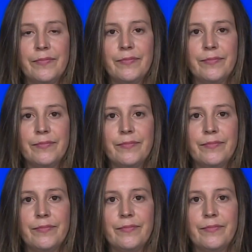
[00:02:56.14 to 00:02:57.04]

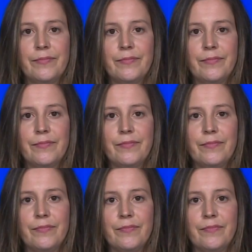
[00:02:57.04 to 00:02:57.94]

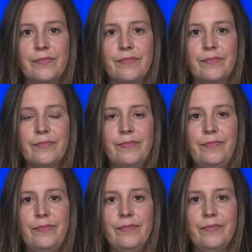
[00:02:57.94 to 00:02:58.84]

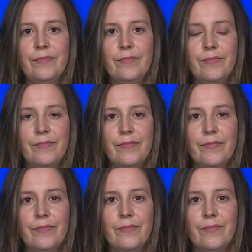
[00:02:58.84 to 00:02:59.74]

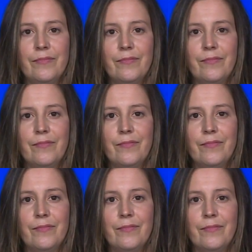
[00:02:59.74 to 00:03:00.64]

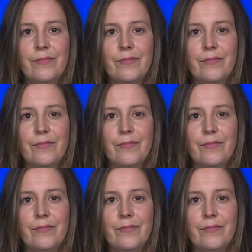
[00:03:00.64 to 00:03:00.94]
This person isn't speaking.